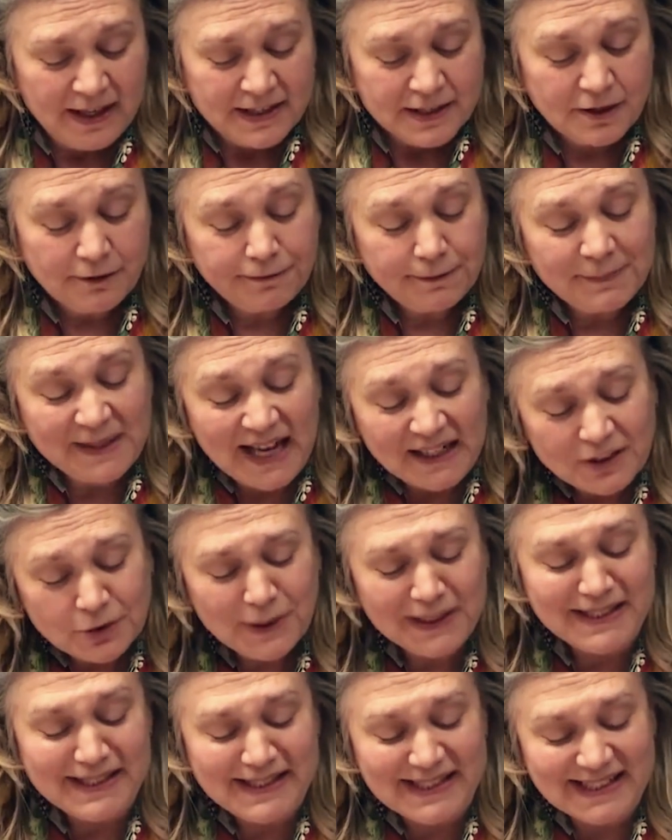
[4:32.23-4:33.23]
So from that
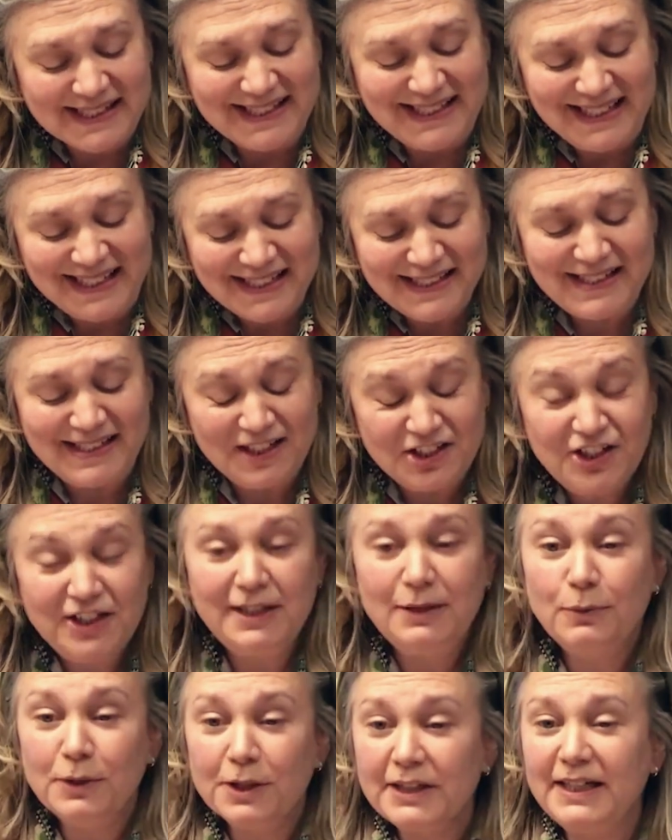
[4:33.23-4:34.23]
2016
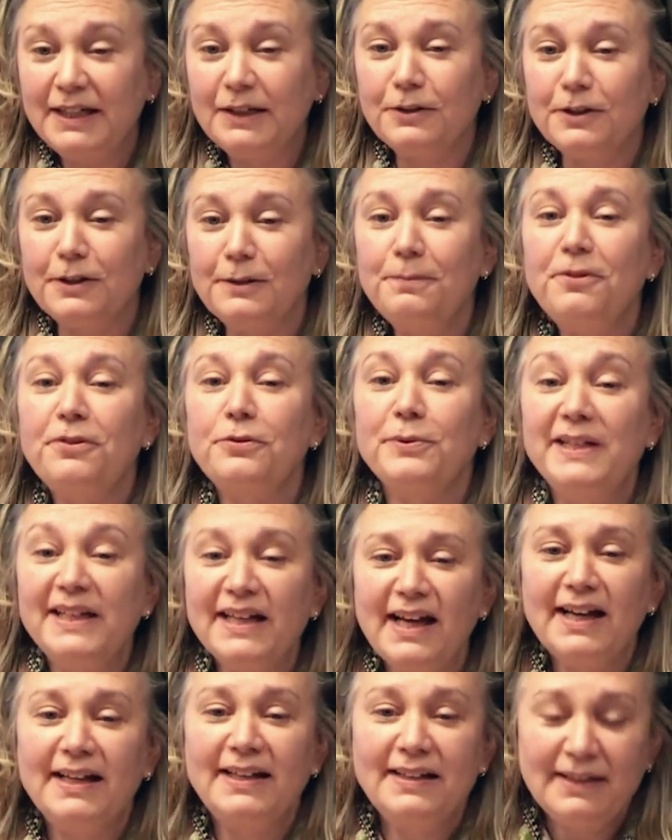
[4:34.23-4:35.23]
CGD working group,
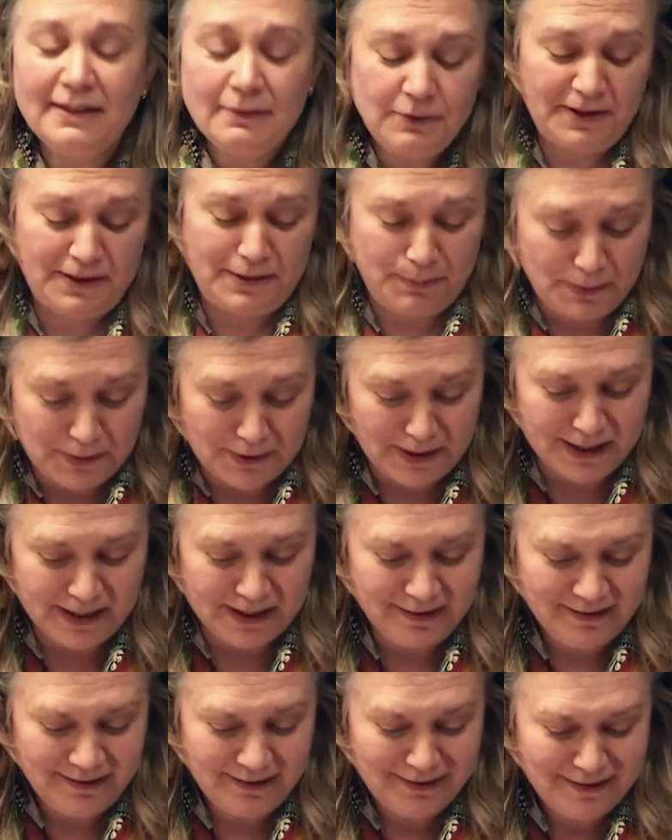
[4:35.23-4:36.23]
3IE was
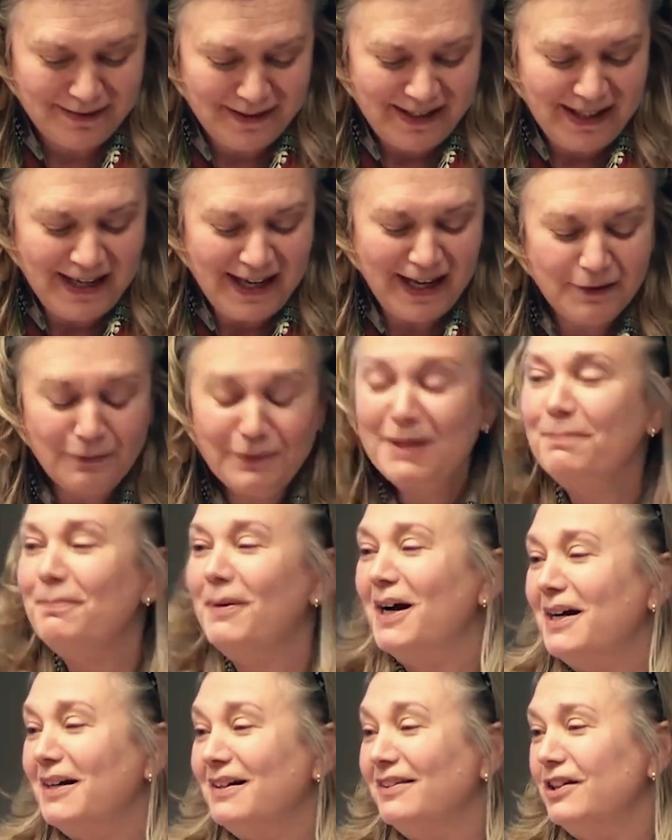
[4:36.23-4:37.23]
born, and we
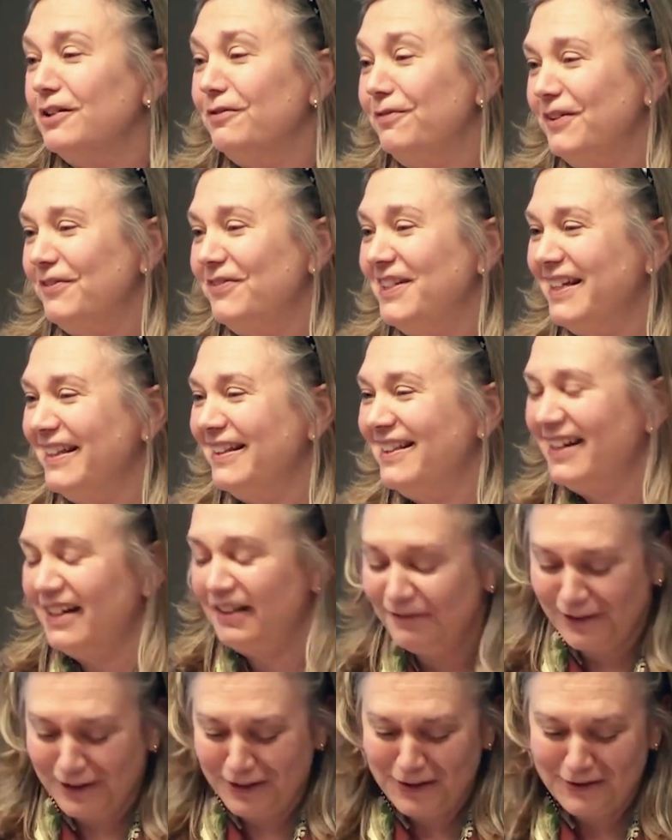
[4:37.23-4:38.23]
mark their 15th
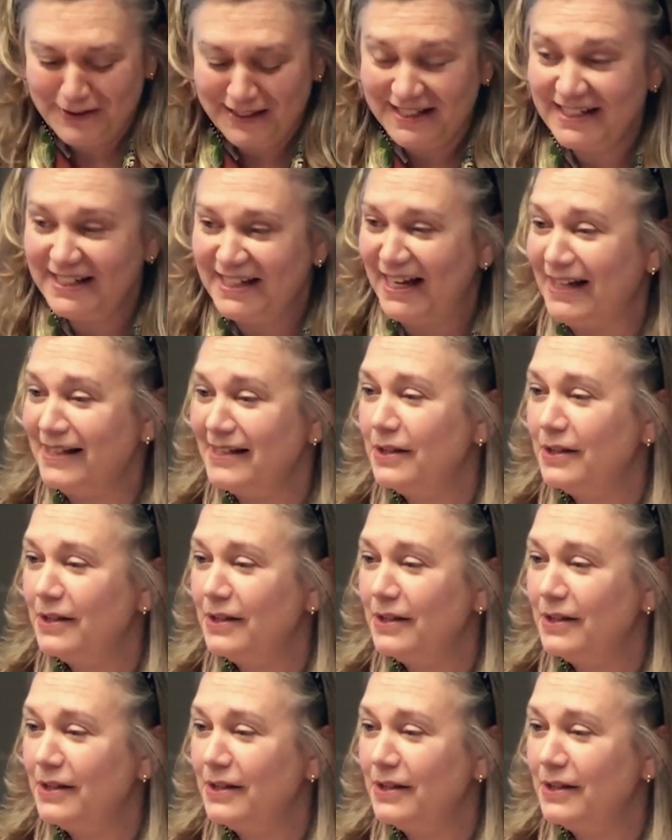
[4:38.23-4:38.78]
anniversary today.